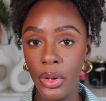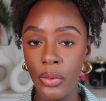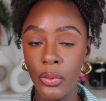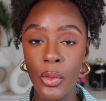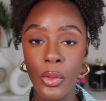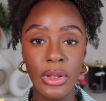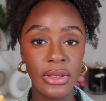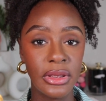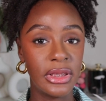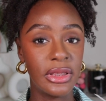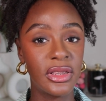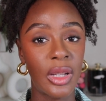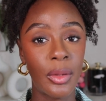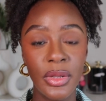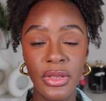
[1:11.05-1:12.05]
Of course, it's
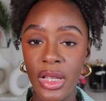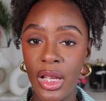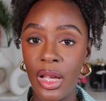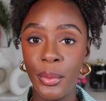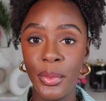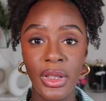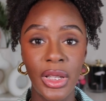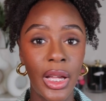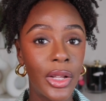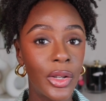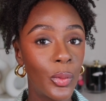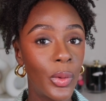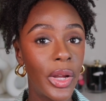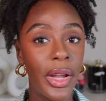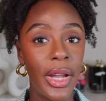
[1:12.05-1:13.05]
summertime. You're not going to
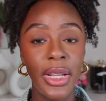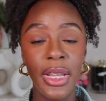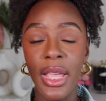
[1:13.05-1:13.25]
wear any